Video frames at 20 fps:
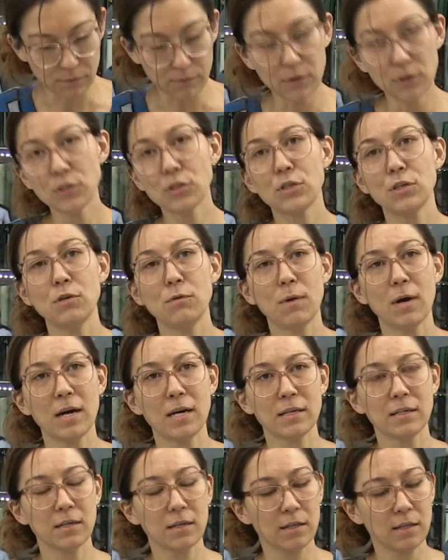First you
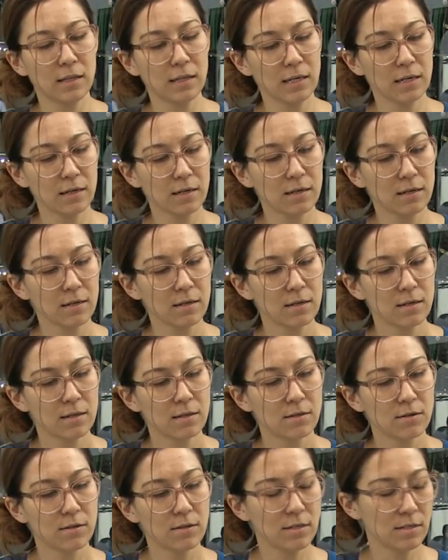unclick.
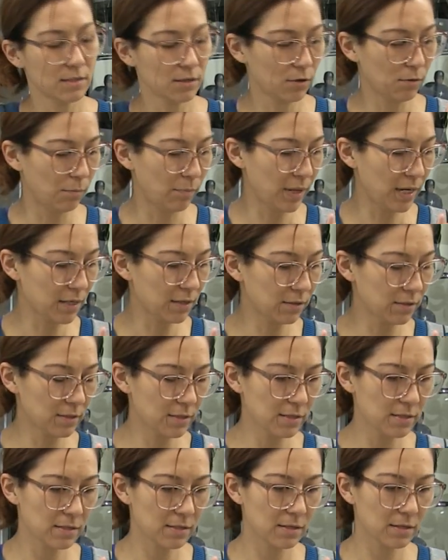There are these little
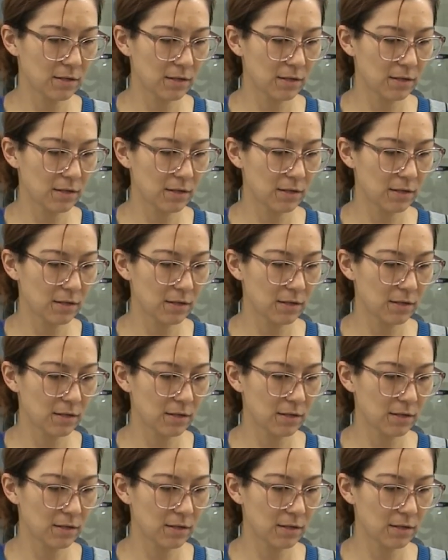buckles.